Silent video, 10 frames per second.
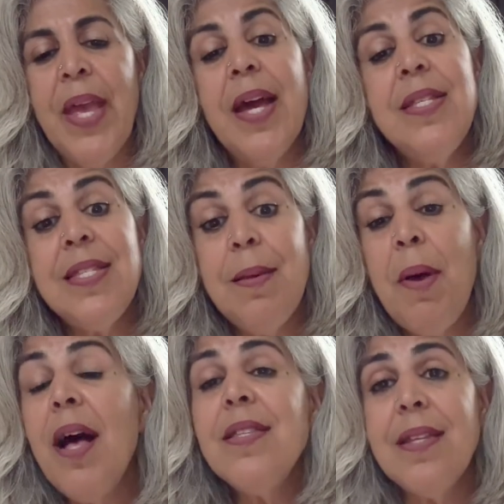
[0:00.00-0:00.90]
and
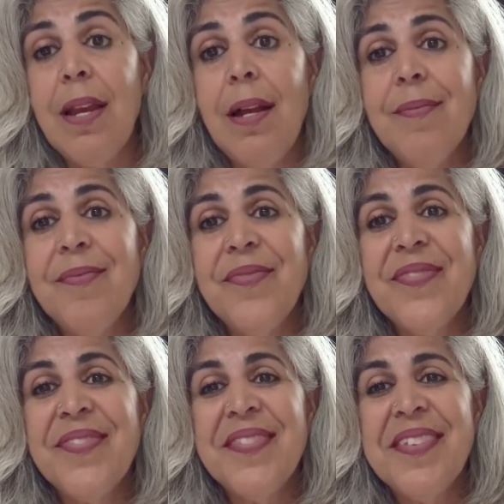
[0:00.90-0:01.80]
Simhasana,
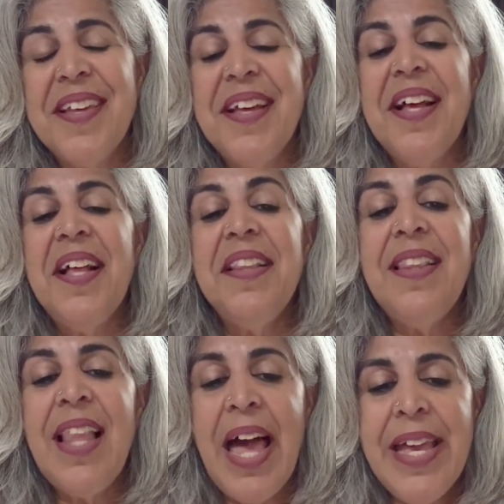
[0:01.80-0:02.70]

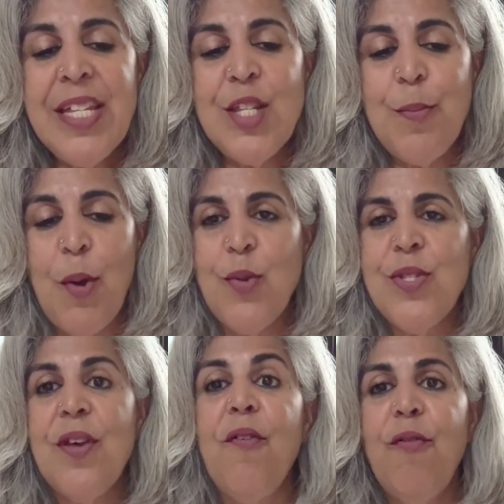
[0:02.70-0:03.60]
lion's
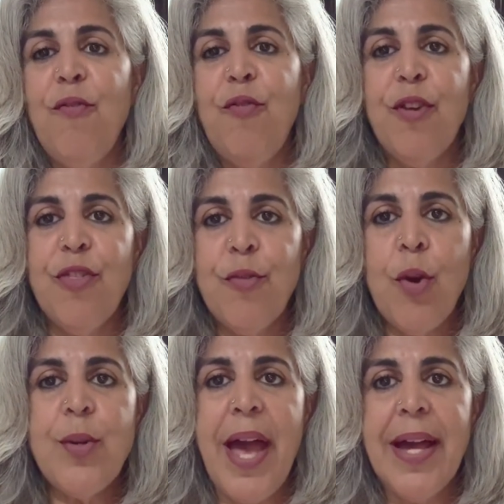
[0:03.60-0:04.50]
pose for
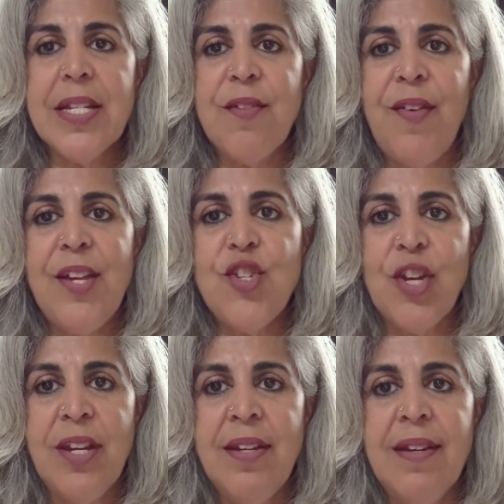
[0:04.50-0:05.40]
throat
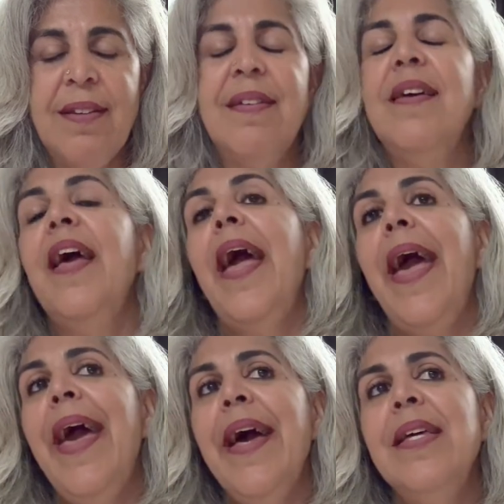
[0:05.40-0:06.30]
activation.
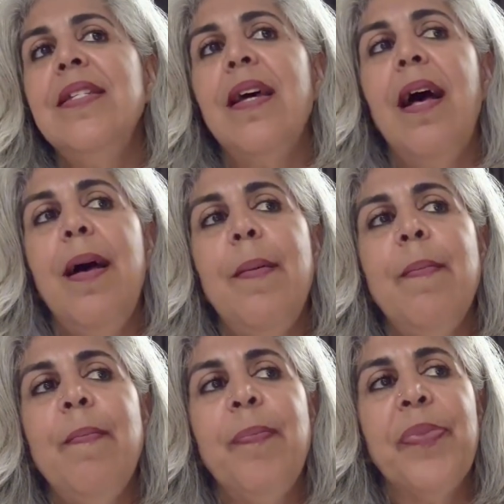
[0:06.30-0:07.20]
And
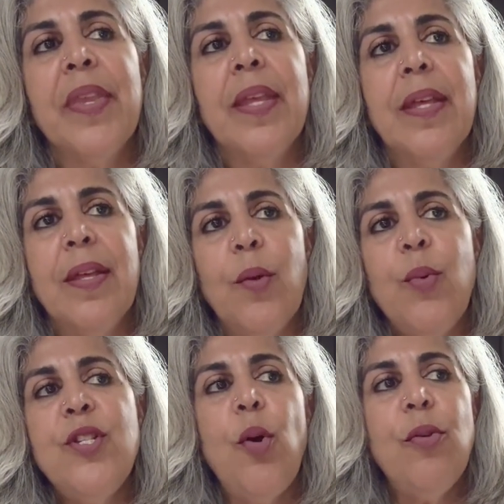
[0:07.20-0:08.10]

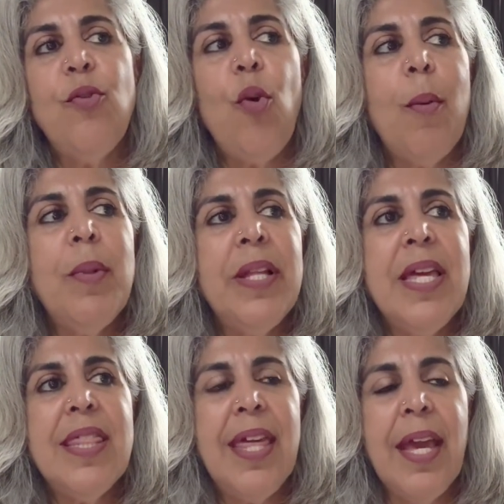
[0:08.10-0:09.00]
we don't
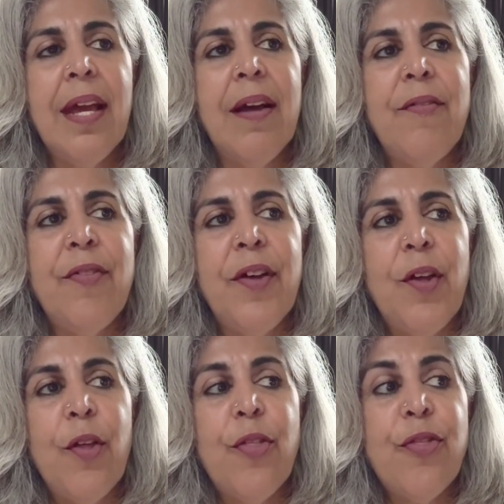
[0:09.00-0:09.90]
normally think of
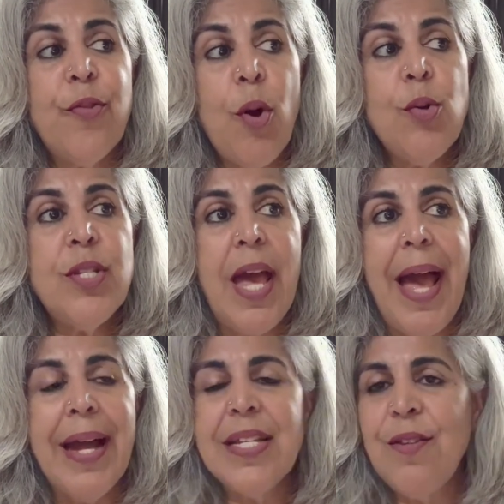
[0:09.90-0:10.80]
throat
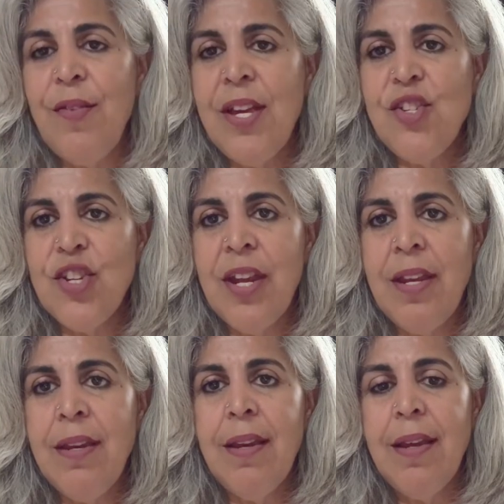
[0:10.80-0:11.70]

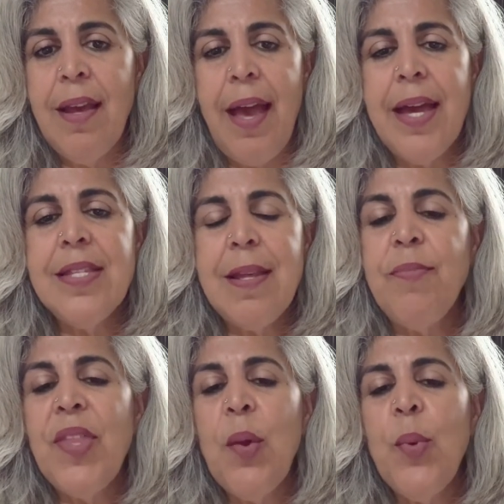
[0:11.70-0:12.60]
activation as
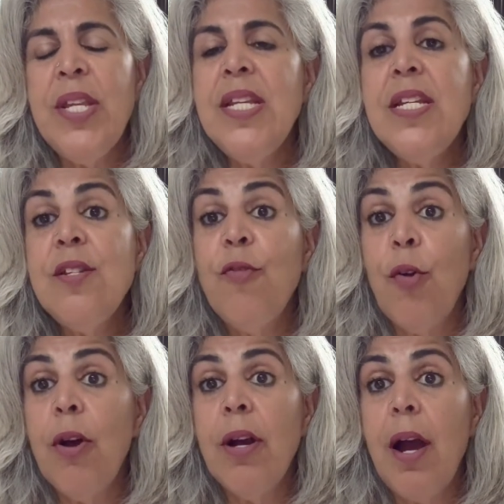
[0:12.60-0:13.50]
something we need
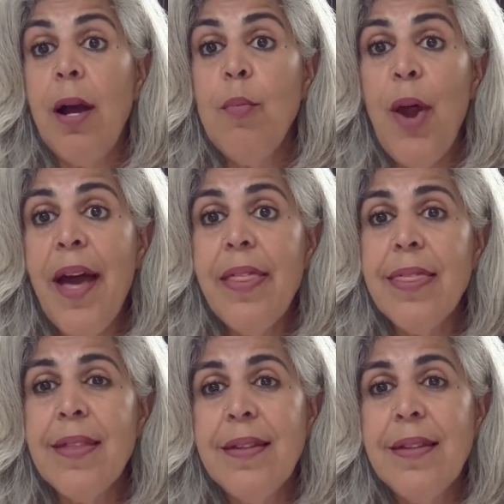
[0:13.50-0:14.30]
for our breath,